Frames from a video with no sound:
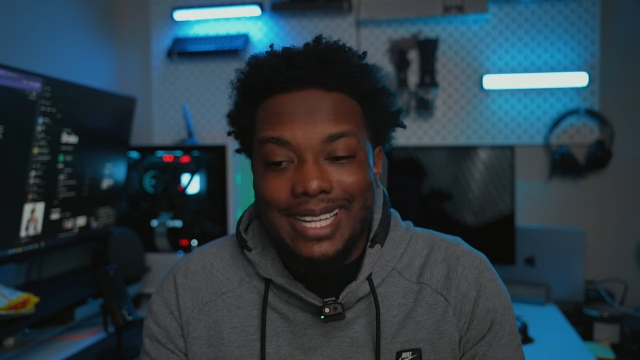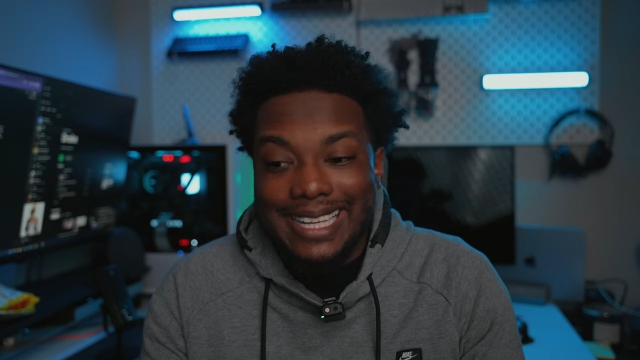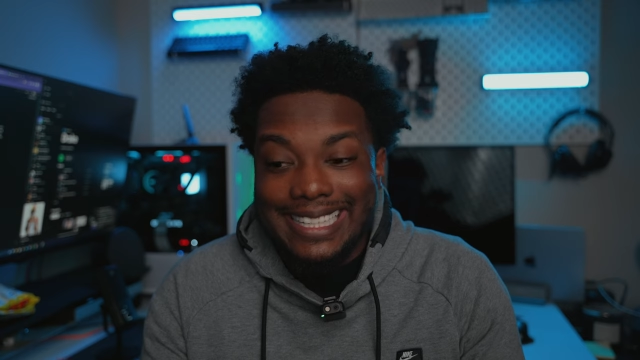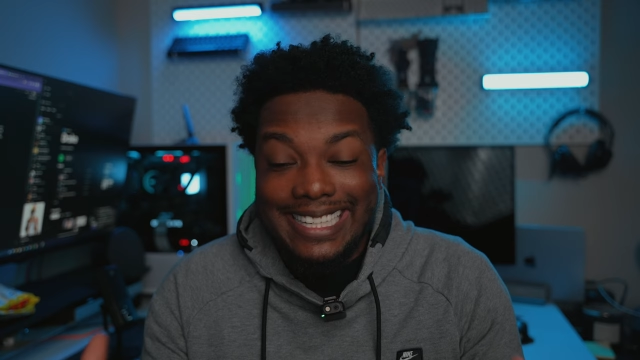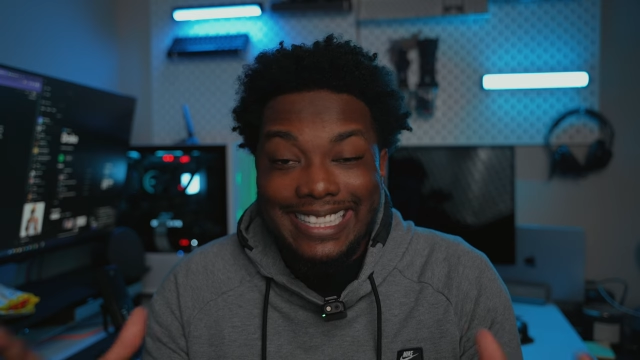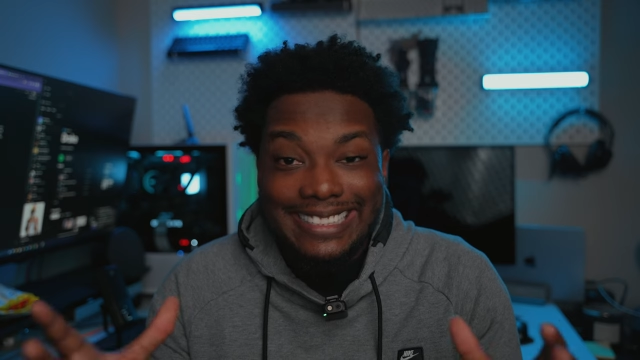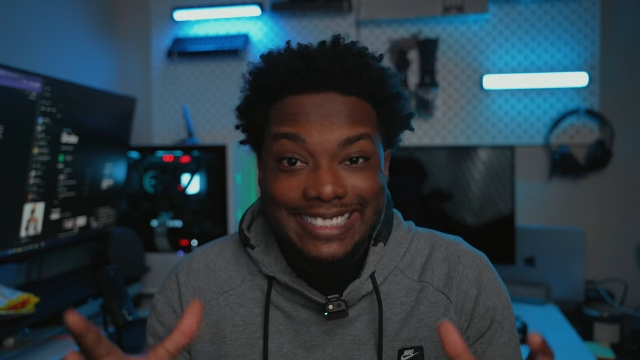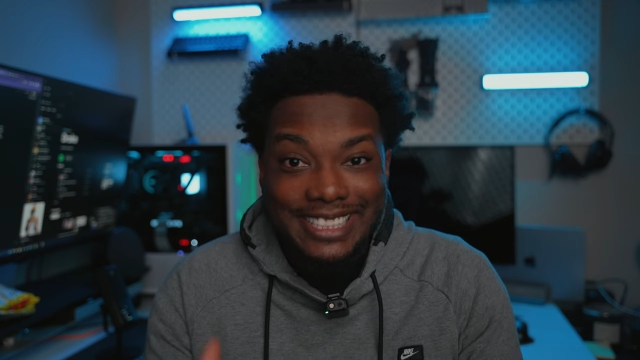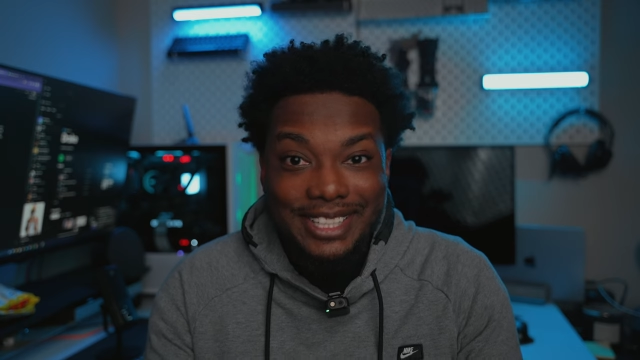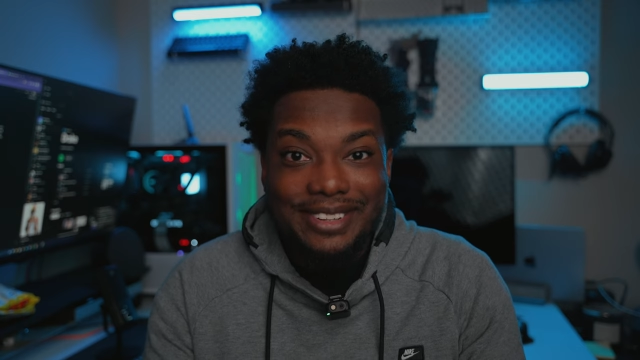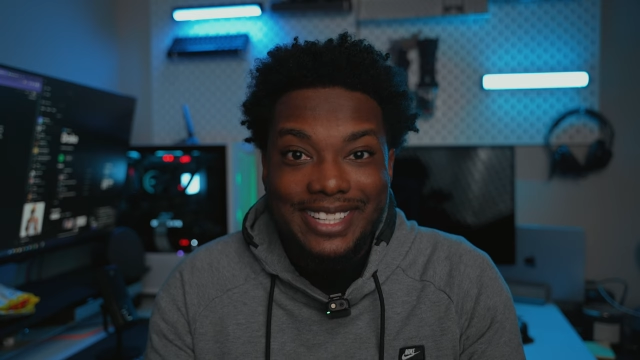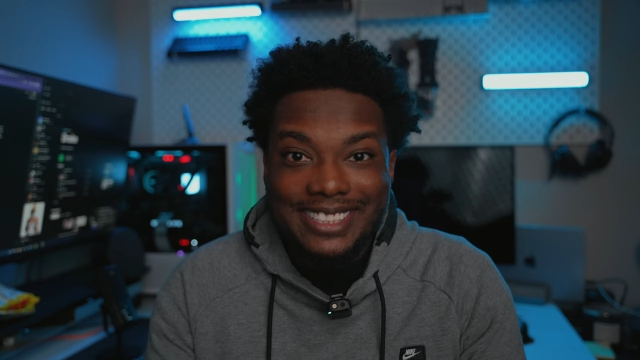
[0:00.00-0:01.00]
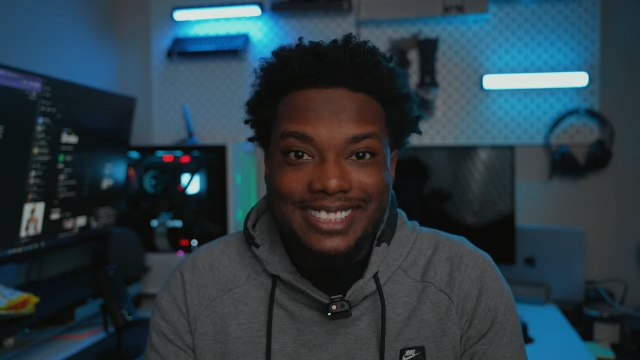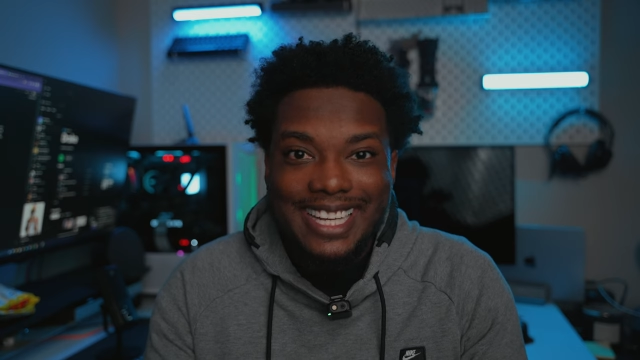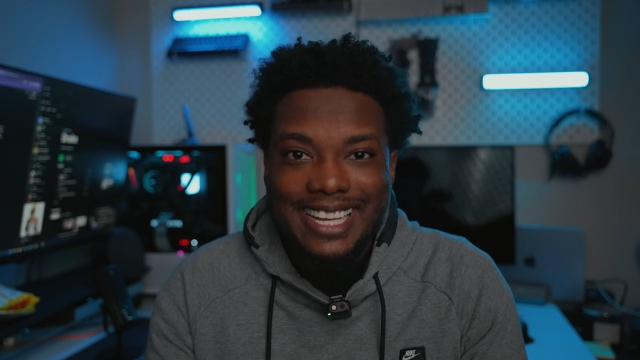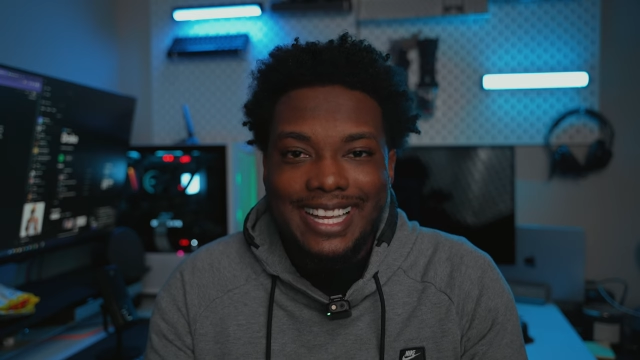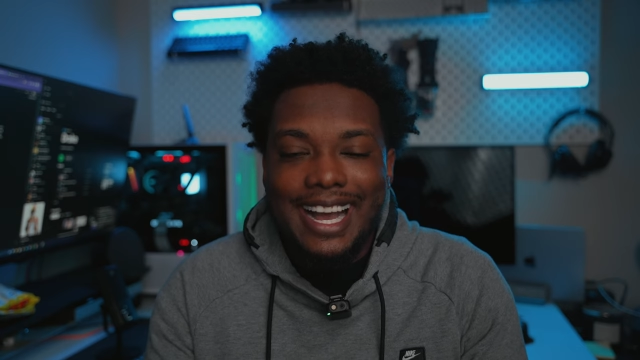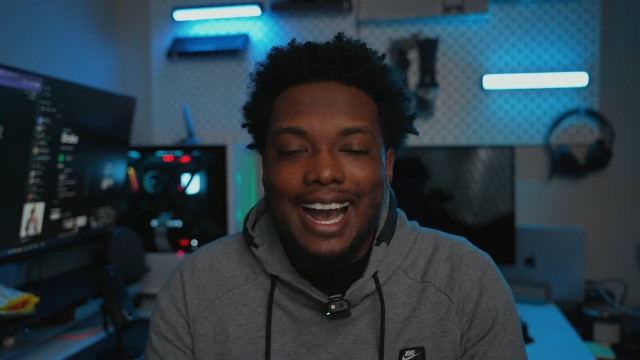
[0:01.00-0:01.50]
Like till this
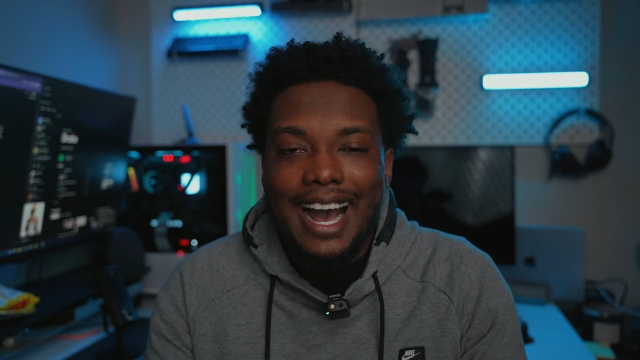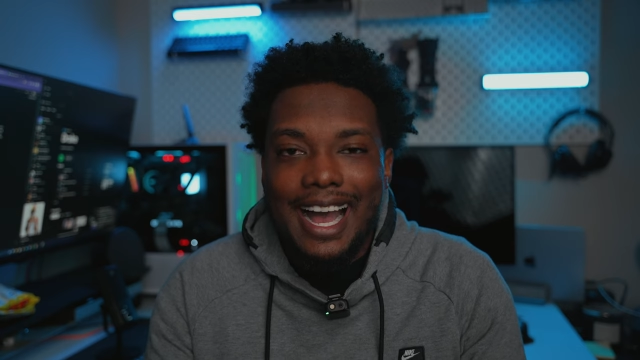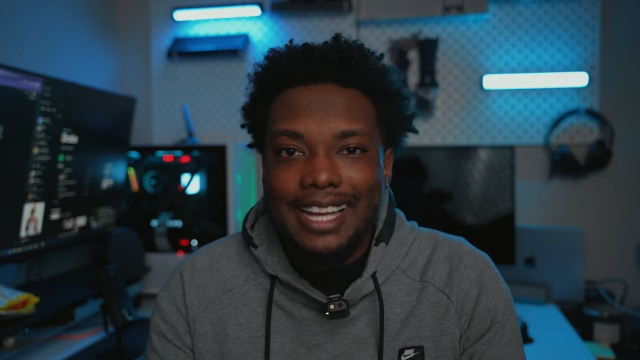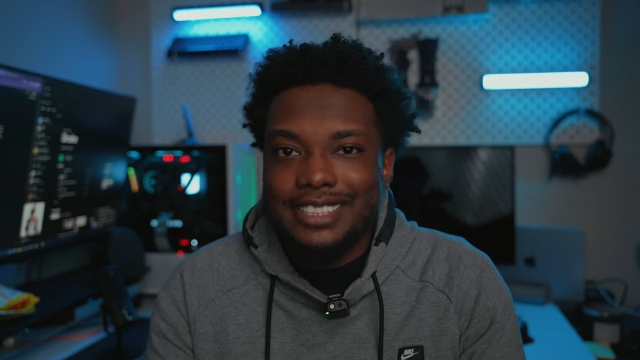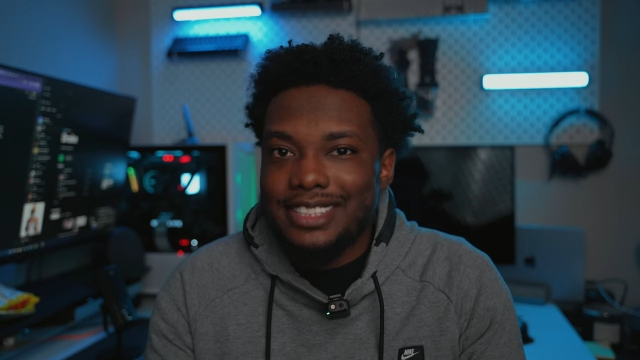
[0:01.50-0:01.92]
day, I